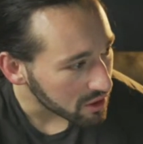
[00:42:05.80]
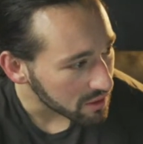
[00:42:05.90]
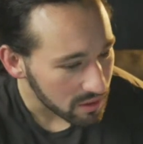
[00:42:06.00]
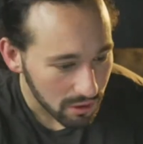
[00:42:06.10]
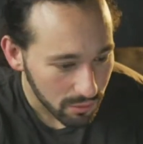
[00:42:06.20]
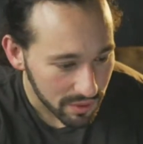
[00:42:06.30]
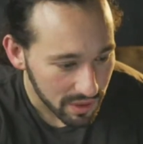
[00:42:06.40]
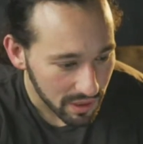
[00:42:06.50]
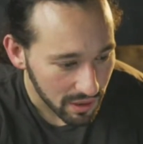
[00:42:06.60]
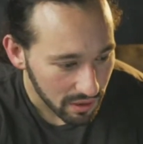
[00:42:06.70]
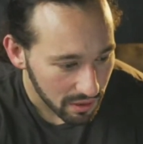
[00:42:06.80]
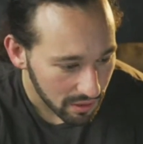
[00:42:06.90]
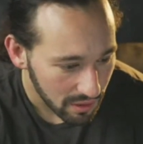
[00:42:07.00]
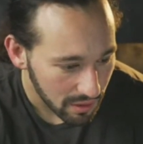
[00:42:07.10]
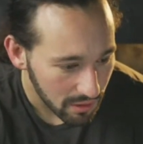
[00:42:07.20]
Or are we
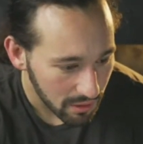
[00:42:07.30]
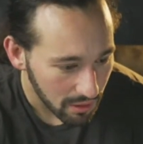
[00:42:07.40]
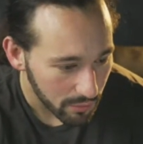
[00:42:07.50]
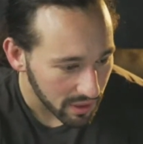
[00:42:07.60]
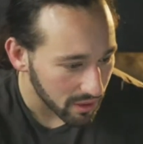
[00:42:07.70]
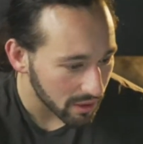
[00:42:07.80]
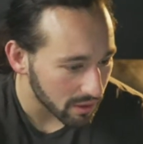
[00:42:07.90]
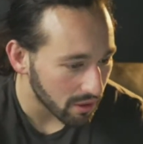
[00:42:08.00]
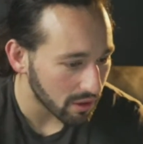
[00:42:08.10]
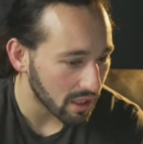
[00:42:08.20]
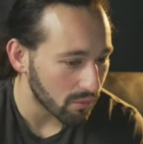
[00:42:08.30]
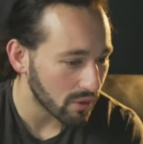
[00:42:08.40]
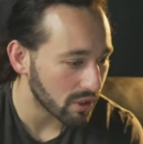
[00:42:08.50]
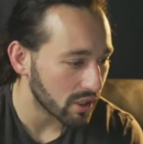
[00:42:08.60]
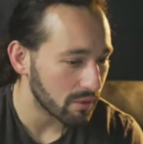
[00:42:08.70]
good? Okay, we're good.